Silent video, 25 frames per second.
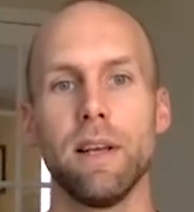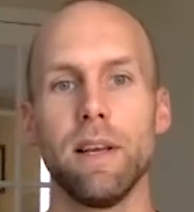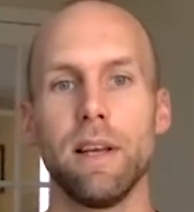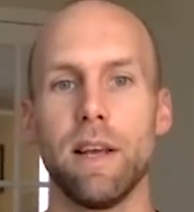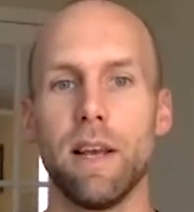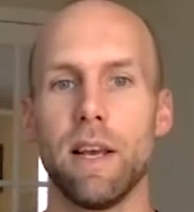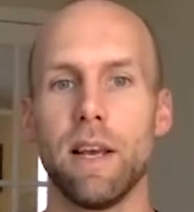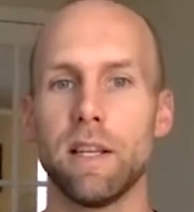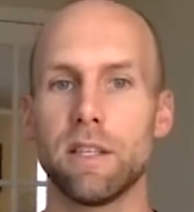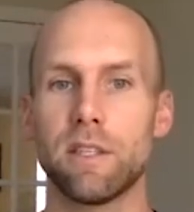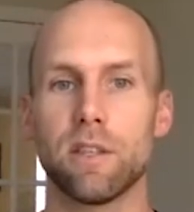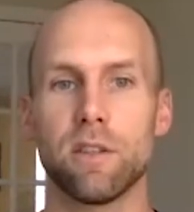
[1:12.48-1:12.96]

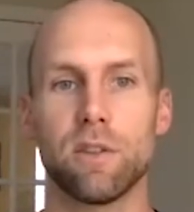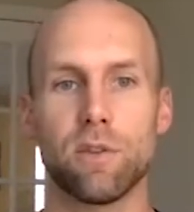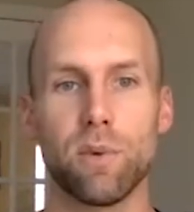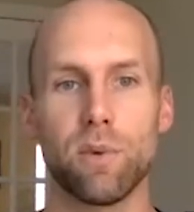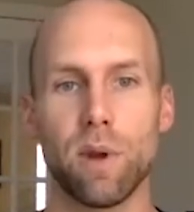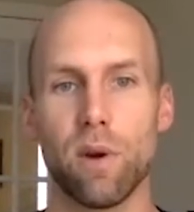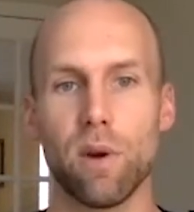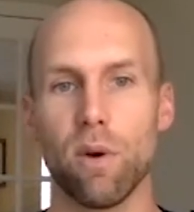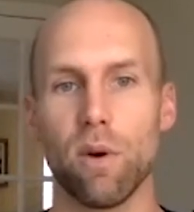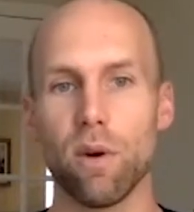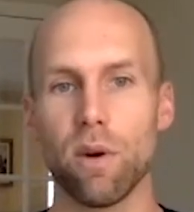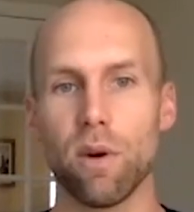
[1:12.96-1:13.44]
inch and three
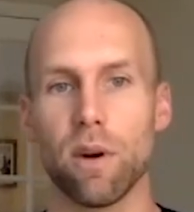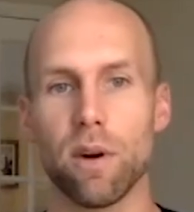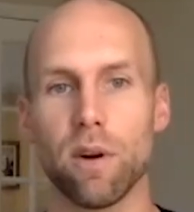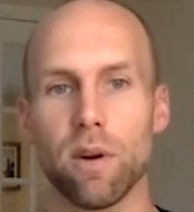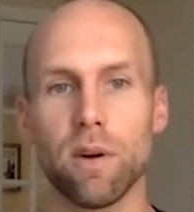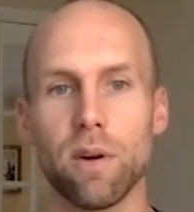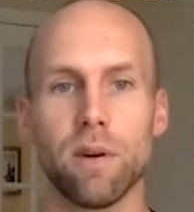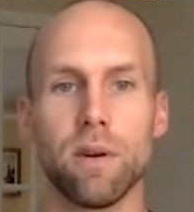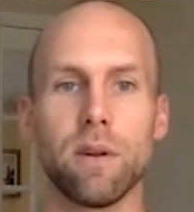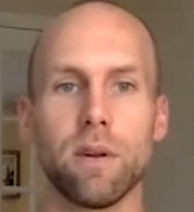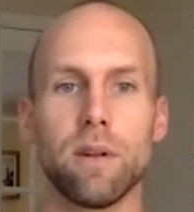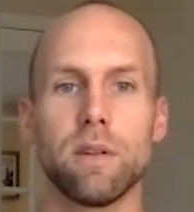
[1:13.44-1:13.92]

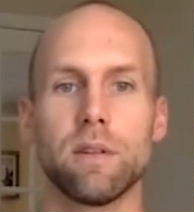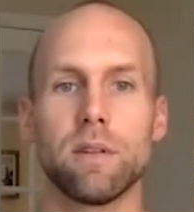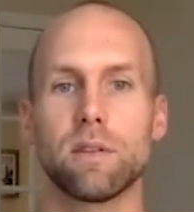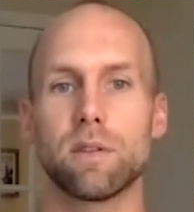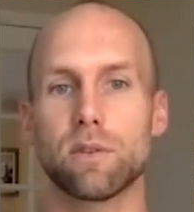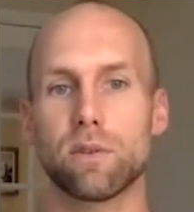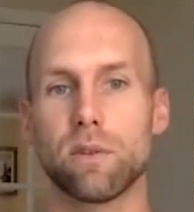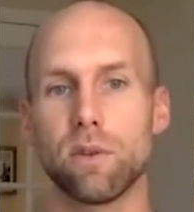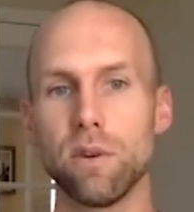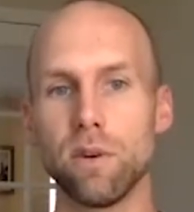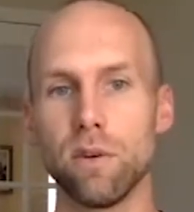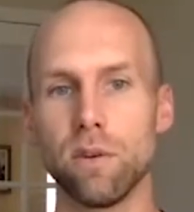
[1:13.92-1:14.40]
quarter
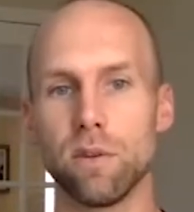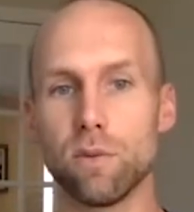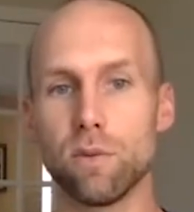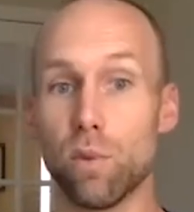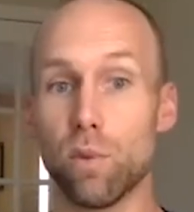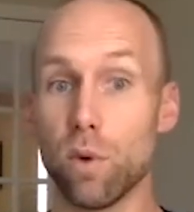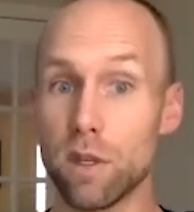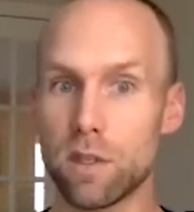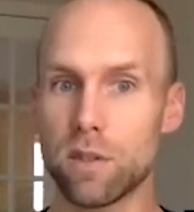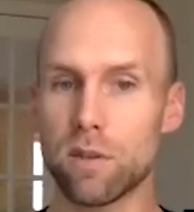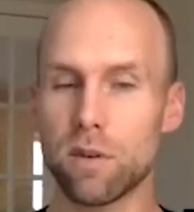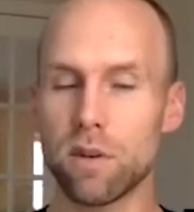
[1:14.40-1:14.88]
screws,
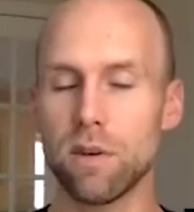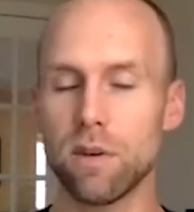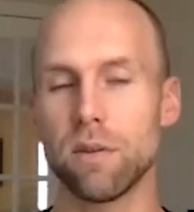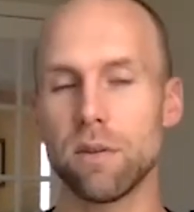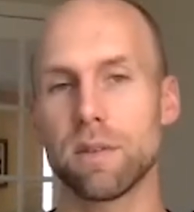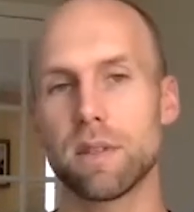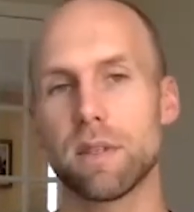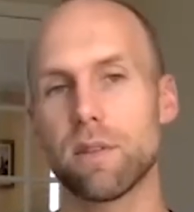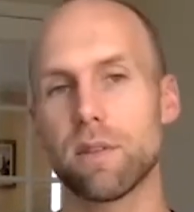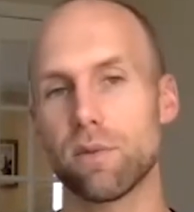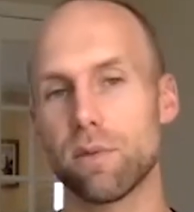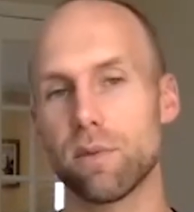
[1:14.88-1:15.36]
wood
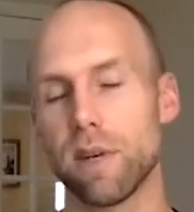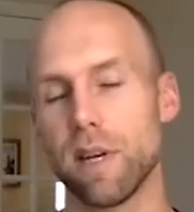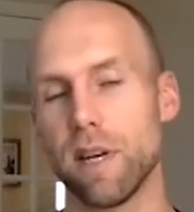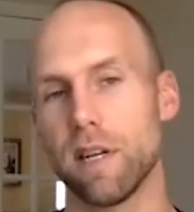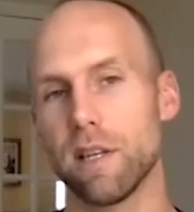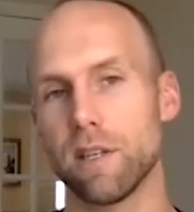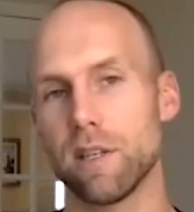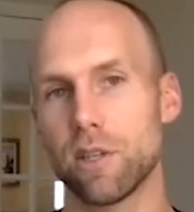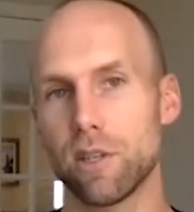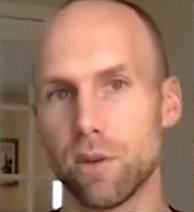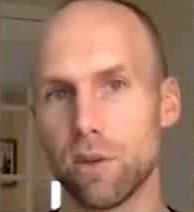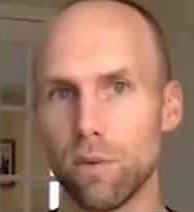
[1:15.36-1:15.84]
screws, three
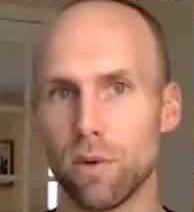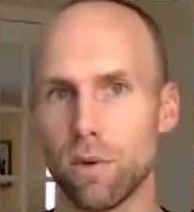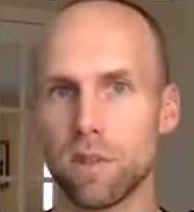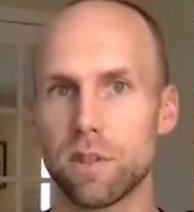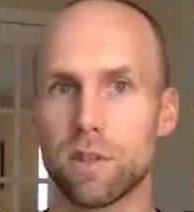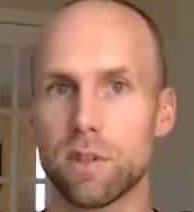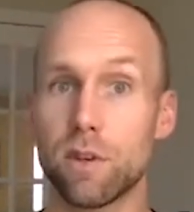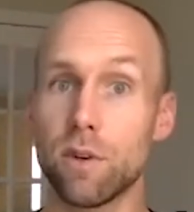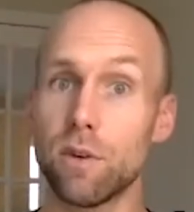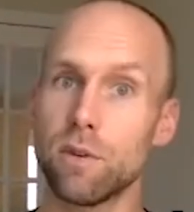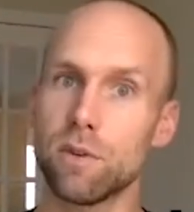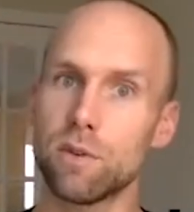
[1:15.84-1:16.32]
inch wood
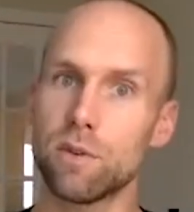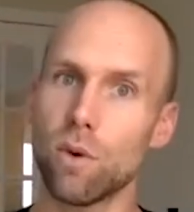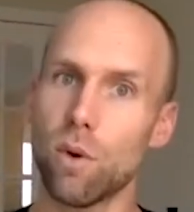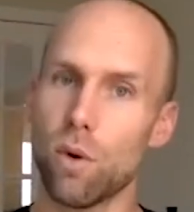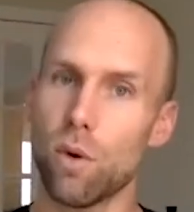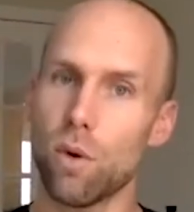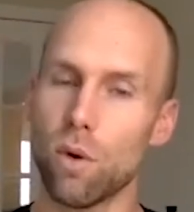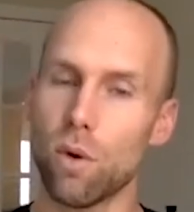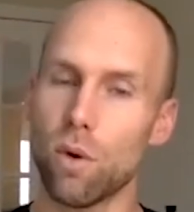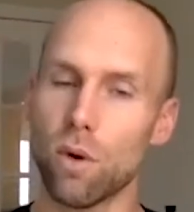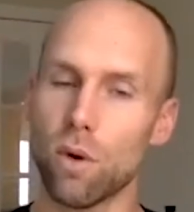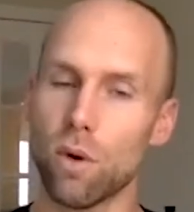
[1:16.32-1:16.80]
screws
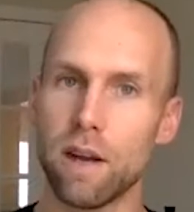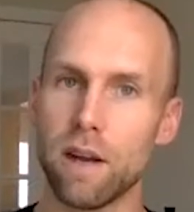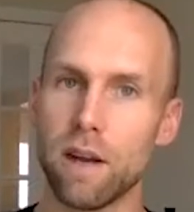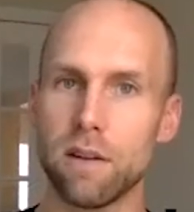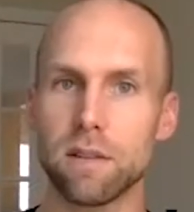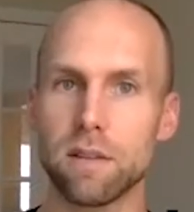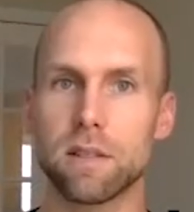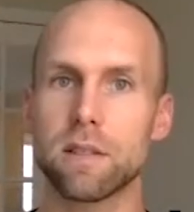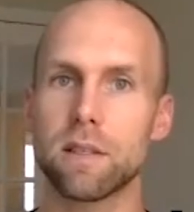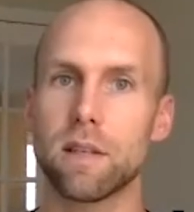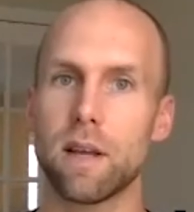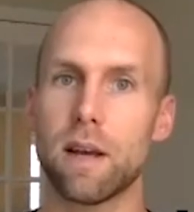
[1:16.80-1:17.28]
or nails.